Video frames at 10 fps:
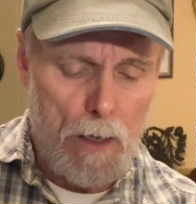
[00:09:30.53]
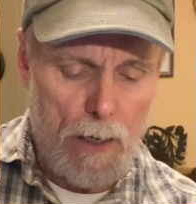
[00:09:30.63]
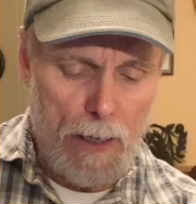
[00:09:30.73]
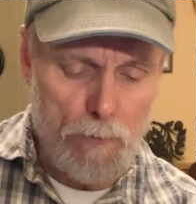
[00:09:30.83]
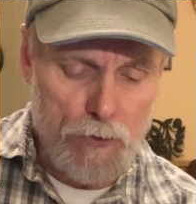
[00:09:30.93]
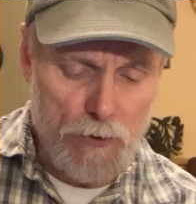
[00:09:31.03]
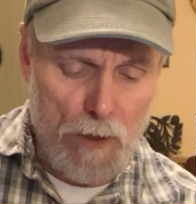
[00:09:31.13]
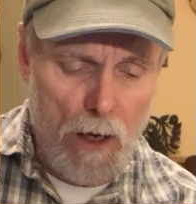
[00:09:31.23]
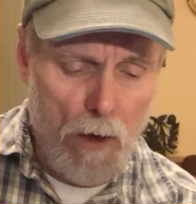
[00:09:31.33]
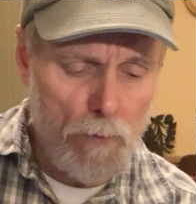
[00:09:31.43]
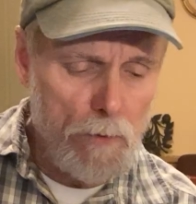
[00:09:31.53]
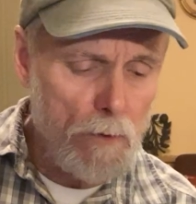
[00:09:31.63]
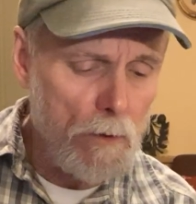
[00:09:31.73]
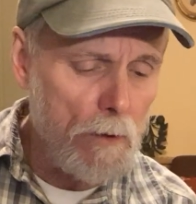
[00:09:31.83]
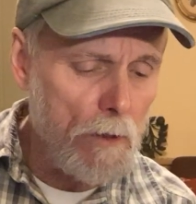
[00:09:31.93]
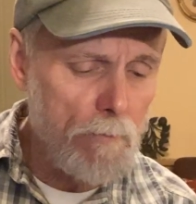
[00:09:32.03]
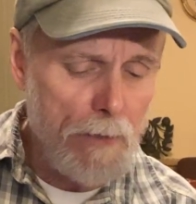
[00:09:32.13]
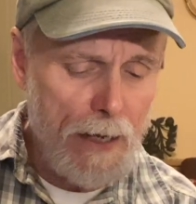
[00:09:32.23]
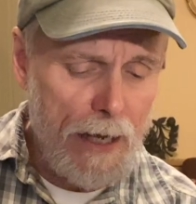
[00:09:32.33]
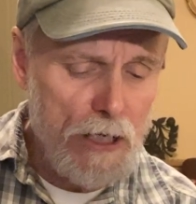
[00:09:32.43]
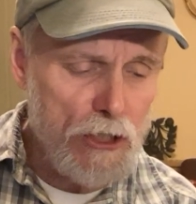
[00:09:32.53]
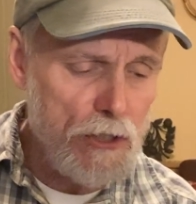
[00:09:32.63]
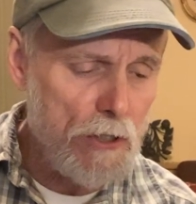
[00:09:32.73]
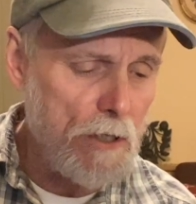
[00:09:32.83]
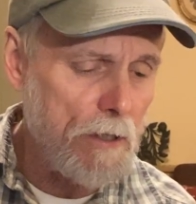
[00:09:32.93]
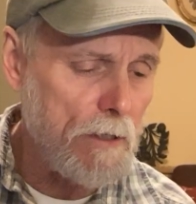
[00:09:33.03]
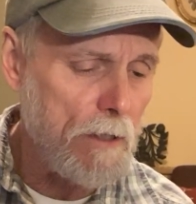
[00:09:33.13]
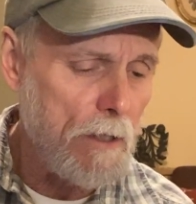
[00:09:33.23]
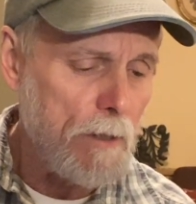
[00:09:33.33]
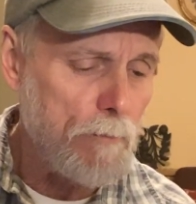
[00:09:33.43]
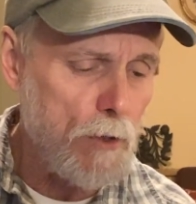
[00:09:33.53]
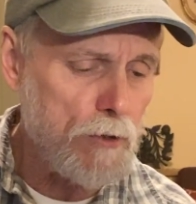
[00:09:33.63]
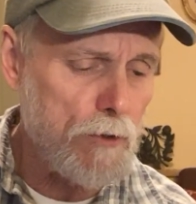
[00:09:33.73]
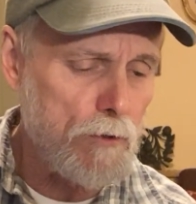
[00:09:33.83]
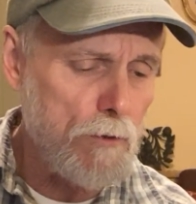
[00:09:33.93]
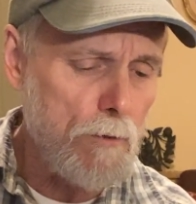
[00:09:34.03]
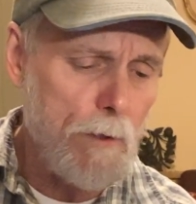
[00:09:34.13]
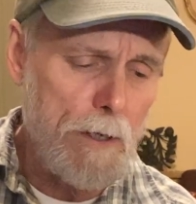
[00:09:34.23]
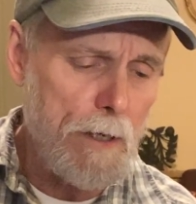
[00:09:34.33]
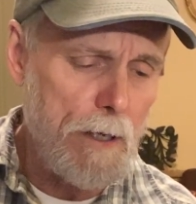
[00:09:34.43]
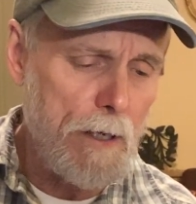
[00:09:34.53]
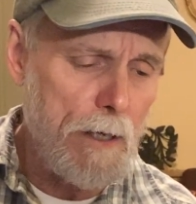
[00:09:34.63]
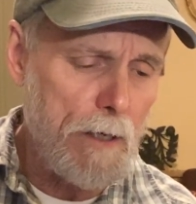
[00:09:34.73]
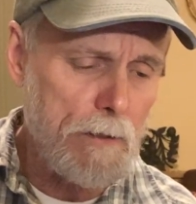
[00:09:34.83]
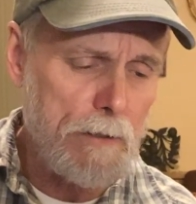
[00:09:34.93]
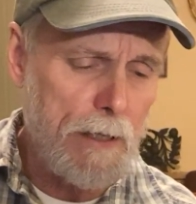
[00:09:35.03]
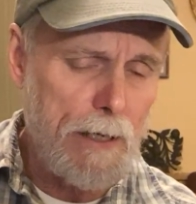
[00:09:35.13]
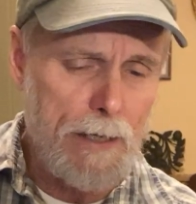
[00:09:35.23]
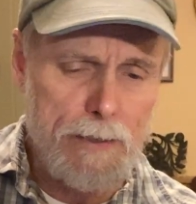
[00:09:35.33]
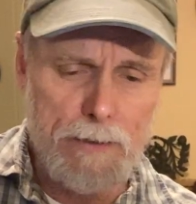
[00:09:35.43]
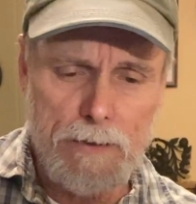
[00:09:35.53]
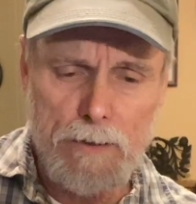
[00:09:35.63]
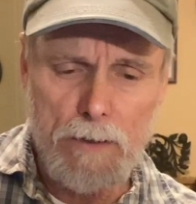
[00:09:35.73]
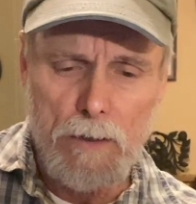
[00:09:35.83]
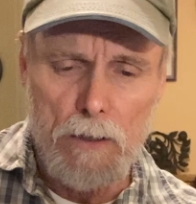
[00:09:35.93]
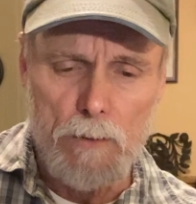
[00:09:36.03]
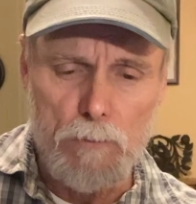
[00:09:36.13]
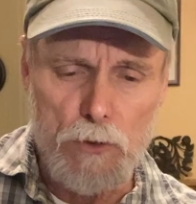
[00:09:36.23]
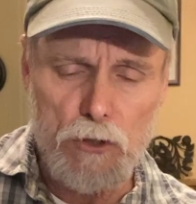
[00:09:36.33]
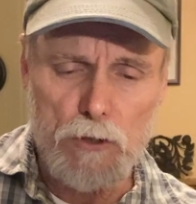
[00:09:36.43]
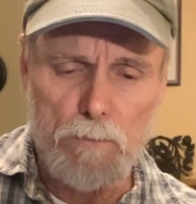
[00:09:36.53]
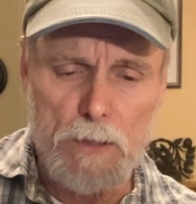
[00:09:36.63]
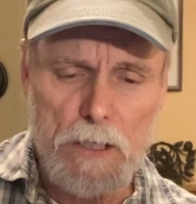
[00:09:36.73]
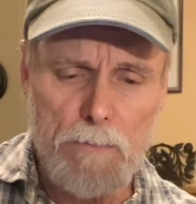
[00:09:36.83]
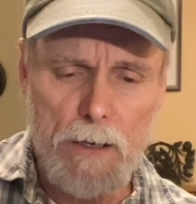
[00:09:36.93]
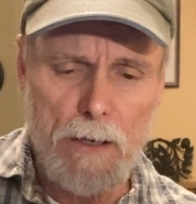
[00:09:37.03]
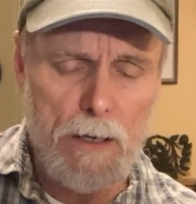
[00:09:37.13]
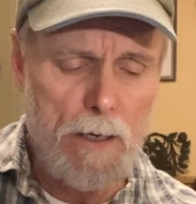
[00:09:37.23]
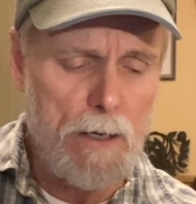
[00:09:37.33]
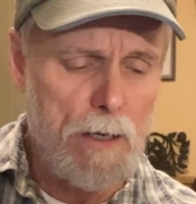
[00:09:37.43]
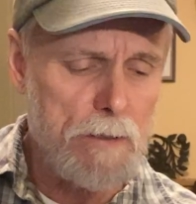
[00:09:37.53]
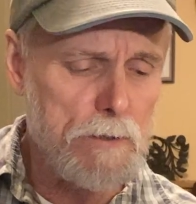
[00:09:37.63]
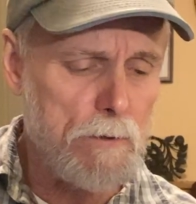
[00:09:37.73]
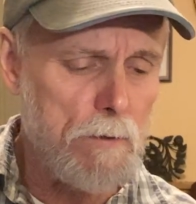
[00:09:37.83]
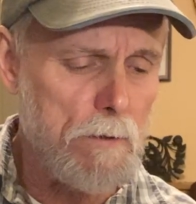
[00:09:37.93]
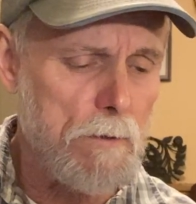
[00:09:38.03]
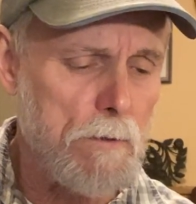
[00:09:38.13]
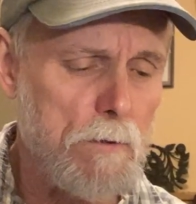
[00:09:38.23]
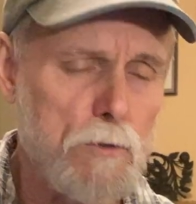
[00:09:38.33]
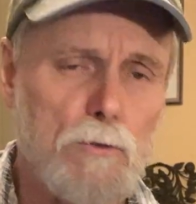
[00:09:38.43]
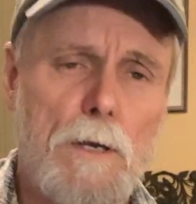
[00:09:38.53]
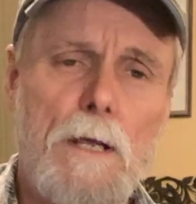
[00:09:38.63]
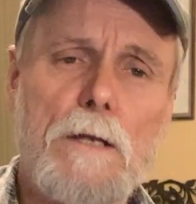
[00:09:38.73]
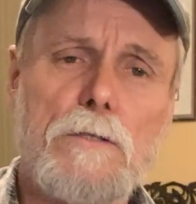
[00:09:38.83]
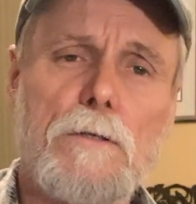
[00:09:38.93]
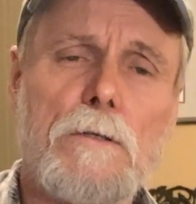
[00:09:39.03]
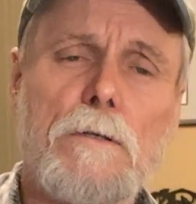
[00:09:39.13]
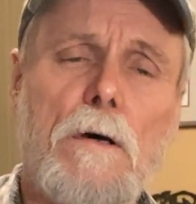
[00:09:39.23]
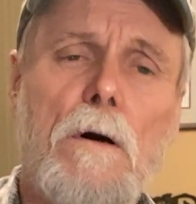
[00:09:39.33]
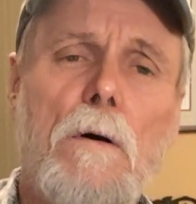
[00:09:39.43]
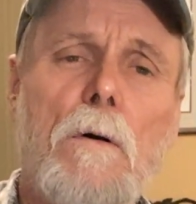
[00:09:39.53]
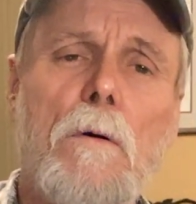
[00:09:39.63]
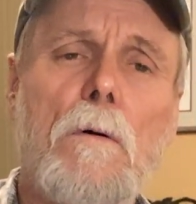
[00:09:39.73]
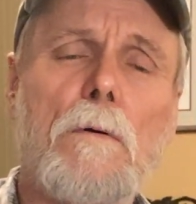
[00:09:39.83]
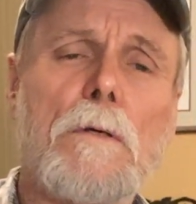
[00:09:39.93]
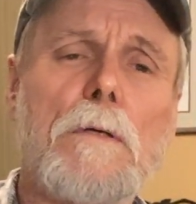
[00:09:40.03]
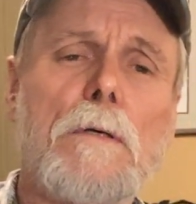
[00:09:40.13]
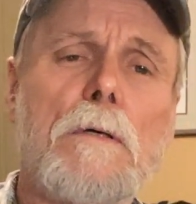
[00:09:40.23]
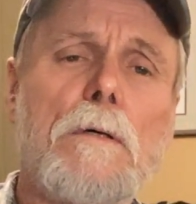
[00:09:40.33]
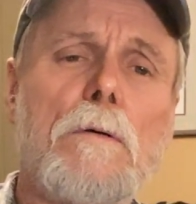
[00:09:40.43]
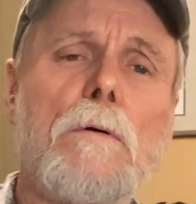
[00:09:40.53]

I'm sorry, my son, but you're too late in asking. Mr. Peabody's coal train's done hauled it